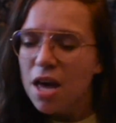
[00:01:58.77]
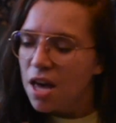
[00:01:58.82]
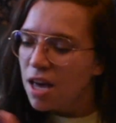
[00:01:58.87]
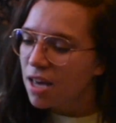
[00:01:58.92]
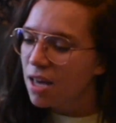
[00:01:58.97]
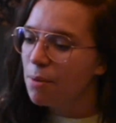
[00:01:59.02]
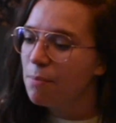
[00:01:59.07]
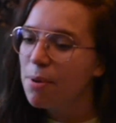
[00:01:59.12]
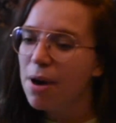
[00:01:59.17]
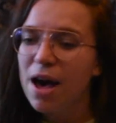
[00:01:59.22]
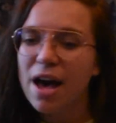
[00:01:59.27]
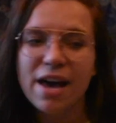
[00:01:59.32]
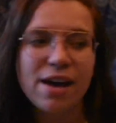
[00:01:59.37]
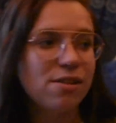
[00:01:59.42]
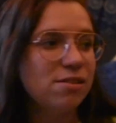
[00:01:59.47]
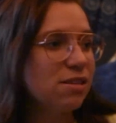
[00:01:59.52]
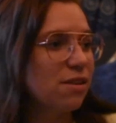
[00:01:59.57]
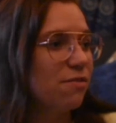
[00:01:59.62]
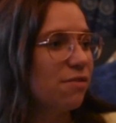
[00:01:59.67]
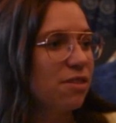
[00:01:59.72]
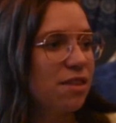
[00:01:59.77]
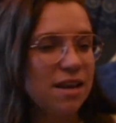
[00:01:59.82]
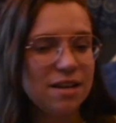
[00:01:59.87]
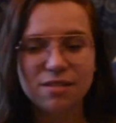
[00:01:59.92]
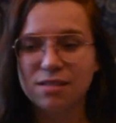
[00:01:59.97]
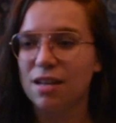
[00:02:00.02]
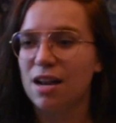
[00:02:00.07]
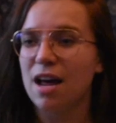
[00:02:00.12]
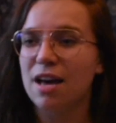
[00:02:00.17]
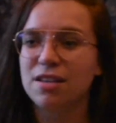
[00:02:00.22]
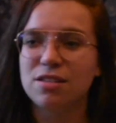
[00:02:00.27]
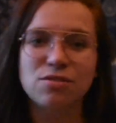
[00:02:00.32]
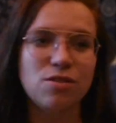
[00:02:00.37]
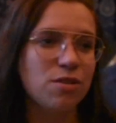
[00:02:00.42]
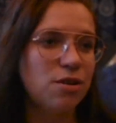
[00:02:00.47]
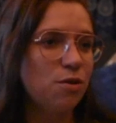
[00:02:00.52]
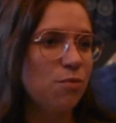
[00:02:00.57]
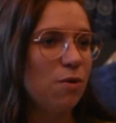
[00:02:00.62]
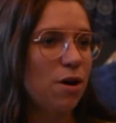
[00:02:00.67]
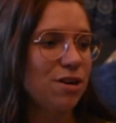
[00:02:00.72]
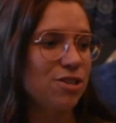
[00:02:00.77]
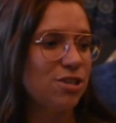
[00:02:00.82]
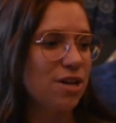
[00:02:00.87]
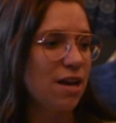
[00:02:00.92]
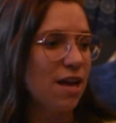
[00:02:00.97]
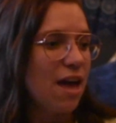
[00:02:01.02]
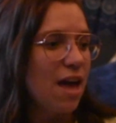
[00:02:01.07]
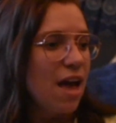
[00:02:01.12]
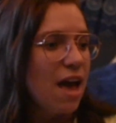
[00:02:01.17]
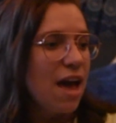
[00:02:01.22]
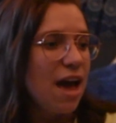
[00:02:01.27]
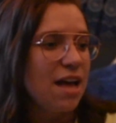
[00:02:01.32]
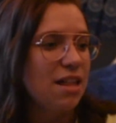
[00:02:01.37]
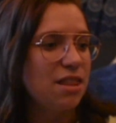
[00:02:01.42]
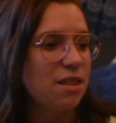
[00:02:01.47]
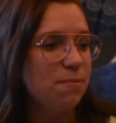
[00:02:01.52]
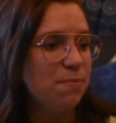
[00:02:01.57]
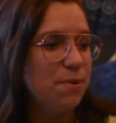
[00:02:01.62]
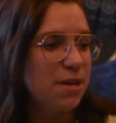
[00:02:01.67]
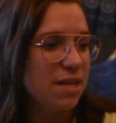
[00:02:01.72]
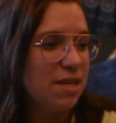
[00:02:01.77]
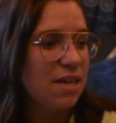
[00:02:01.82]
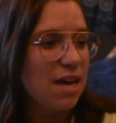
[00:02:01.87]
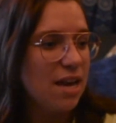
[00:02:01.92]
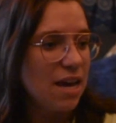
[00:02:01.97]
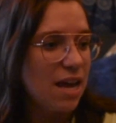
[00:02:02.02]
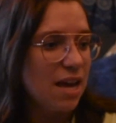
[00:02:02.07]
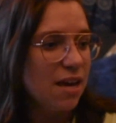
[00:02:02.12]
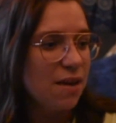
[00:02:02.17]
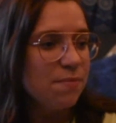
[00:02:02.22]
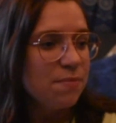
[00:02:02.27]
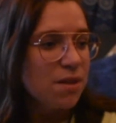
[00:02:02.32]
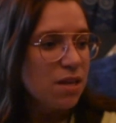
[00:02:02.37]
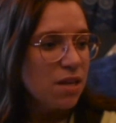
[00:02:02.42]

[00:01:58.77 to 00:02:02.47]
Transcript: compiled of things that I started watching at the beginning